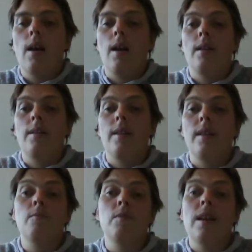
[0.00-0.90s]
And
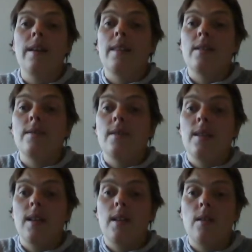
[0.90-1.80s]
it was like this
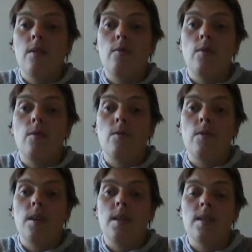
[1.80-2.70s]
through
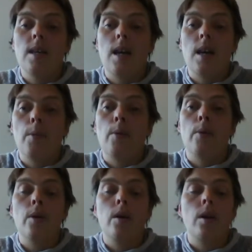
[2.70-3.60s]
the entire book,